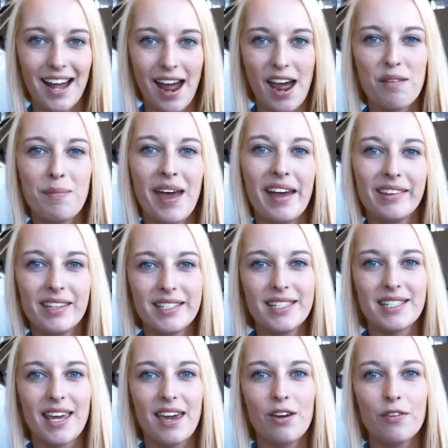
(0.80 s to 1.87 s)
Hi Matt, this
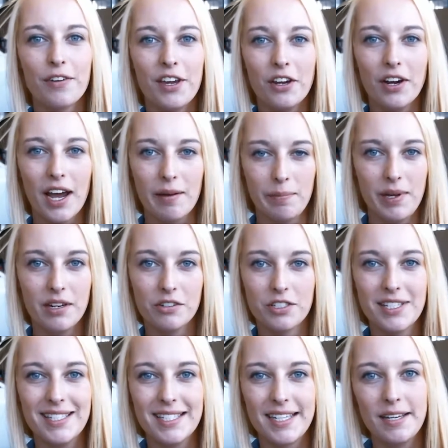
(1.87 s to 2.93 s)
is Kay over here at
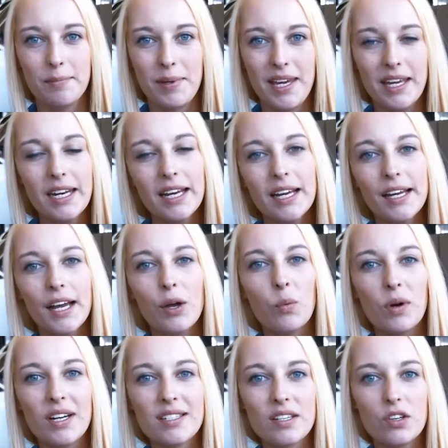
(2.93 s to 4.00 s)
Peterson Stampede. I
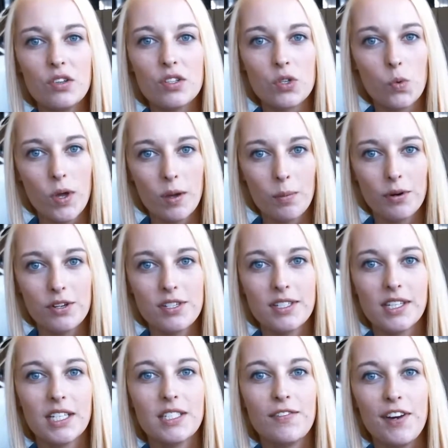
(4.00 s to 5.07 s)
want to send you this quick
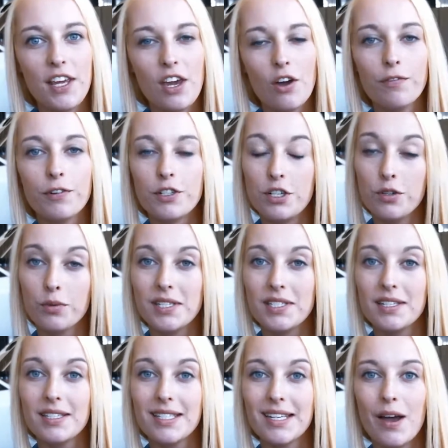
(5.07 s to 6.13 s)
personalized video for two
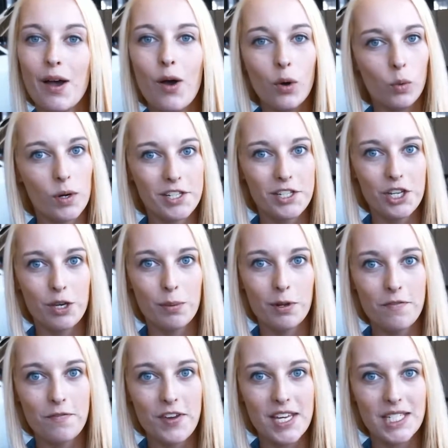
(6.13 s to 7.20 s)
reasons. One, so you can put
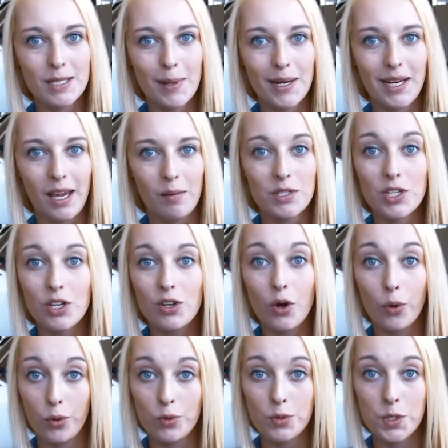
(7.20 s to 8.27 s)
a face to my name so you
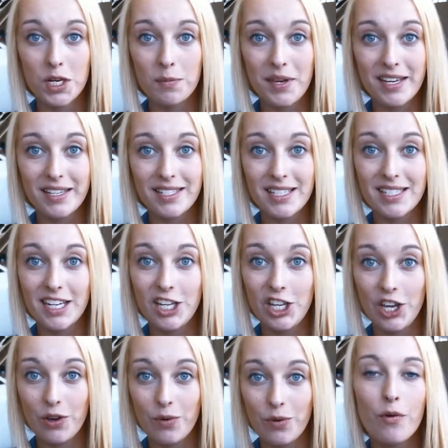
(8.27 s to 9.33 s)
know who's going to be you over
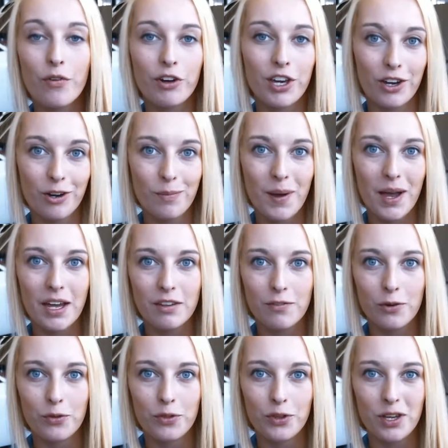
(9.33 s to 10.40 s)
here behind the phone and the
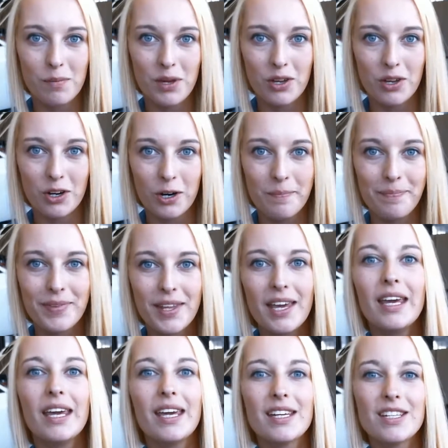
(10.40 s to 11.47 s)
computer. And two,
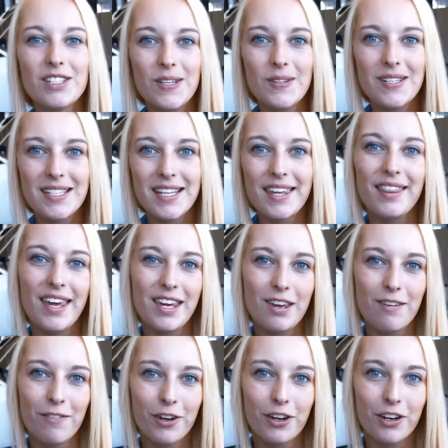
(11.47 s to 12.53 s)
to say thank you for your
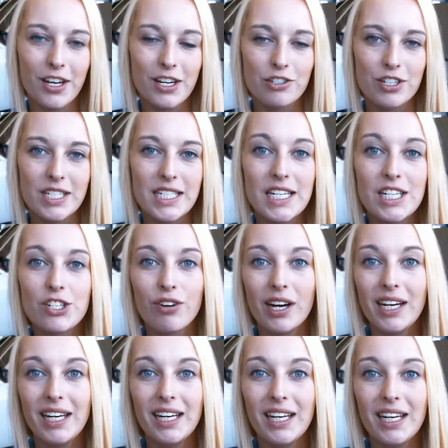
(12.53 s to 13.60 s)
interest in 15
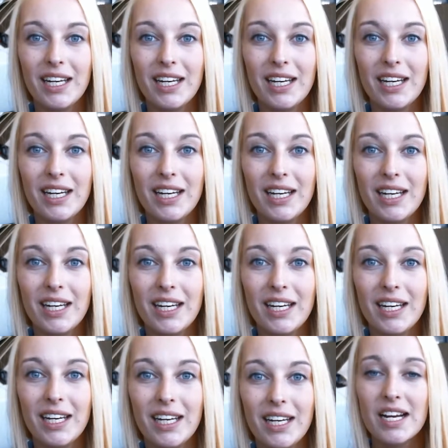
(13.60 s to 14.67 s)
Scion
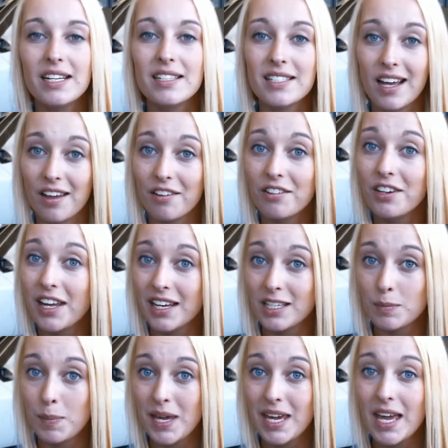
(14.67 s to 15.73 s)
XB to help you get into
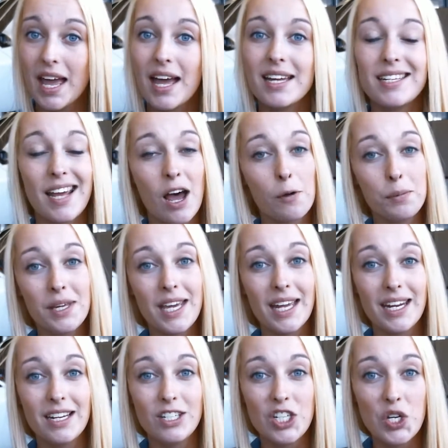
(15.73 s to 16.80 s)
a 2016 Jeep
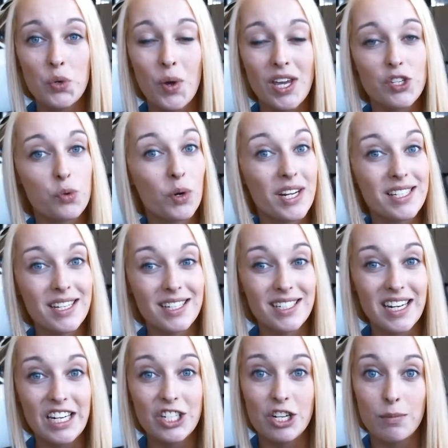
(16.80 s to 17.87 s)
Renegade. We are
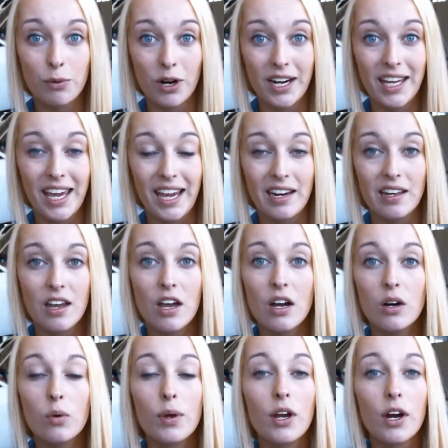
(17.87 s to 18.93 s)
absolutely
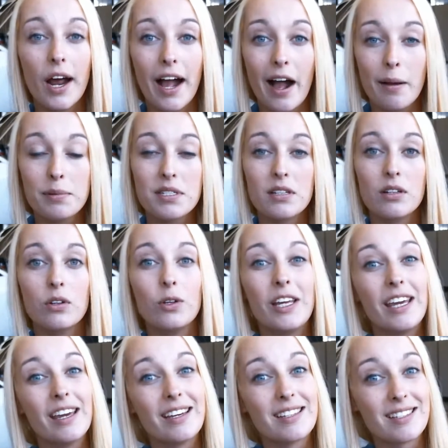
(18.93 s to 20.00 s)
excited to be able to
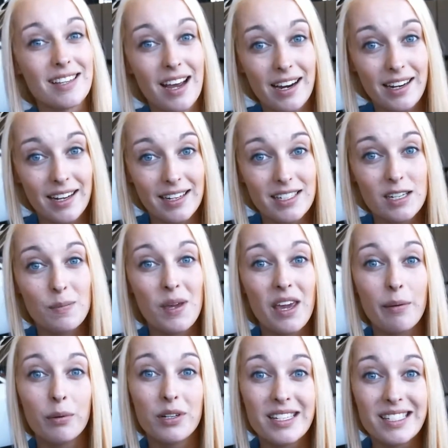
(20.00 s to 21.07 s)
see your Scion,
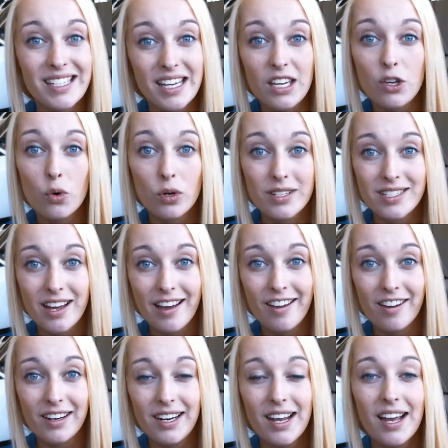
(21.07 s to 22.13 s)
so give me a
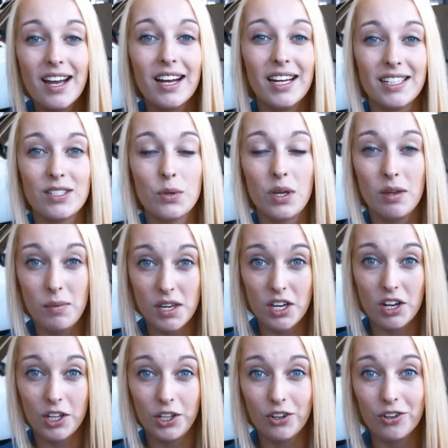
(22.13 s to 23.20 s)
call your earliest
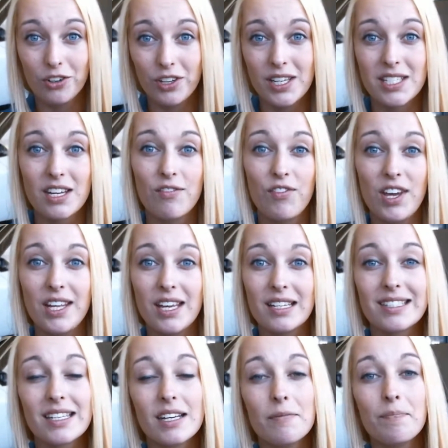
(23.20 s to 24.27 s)
convenience. I do have some
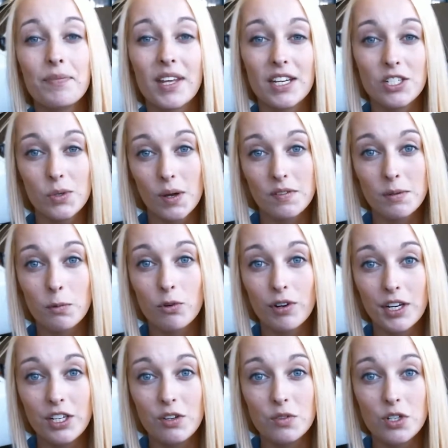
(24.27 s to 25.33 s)
great news to go over
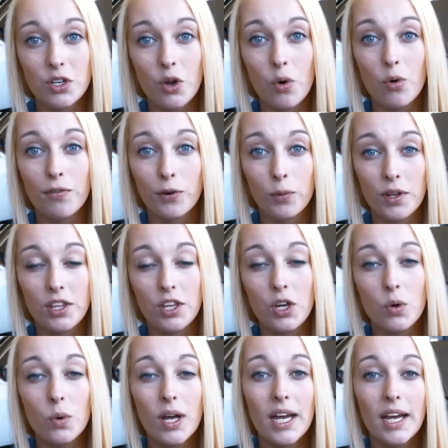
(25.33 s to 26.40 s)
with you, as
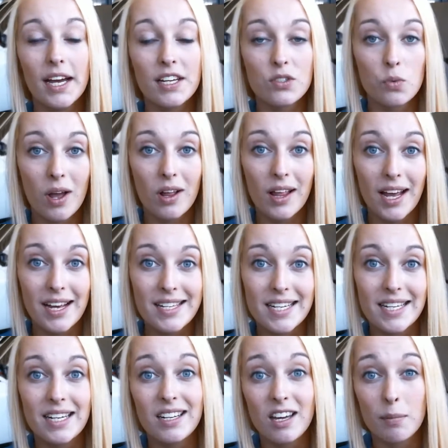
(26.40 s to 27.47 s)
well as I need a couple
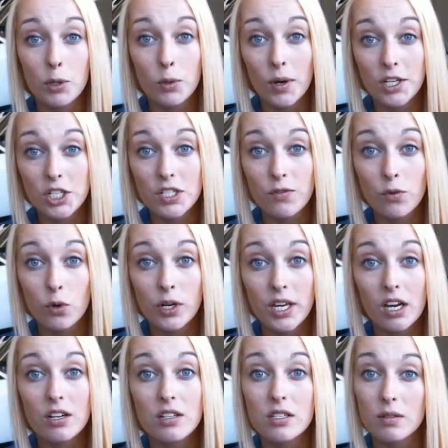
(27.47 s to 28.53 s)
questions for you on some
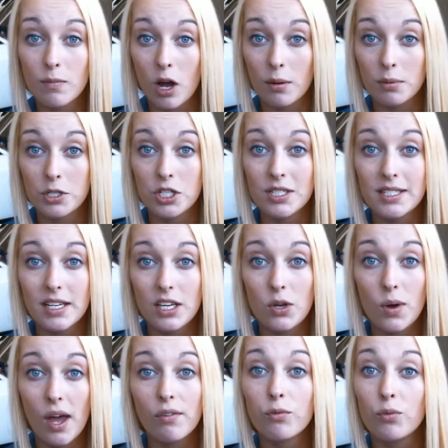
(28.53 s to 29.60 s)
options that you have with
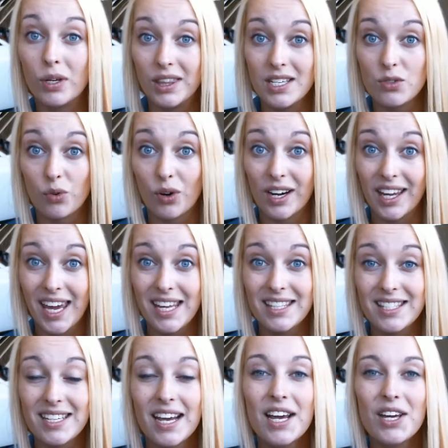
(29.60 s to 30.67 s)
these Renegades. You
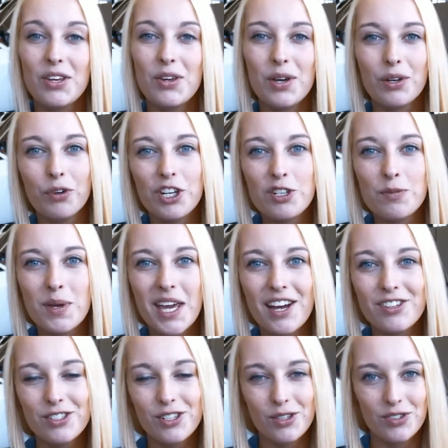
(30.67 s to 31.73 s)
can reach me at
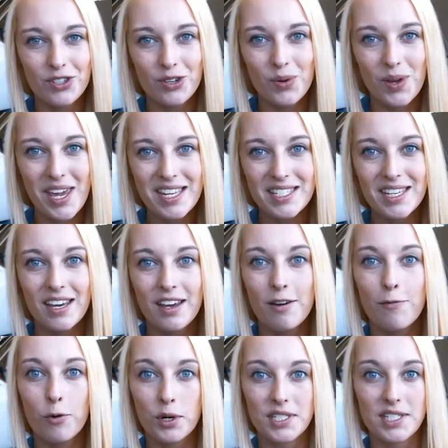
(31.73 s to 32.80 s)

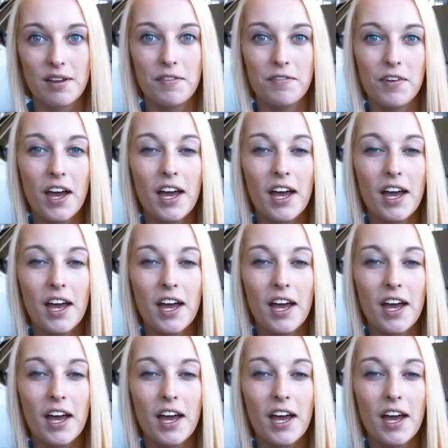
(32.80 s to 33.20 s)
208-475-4085.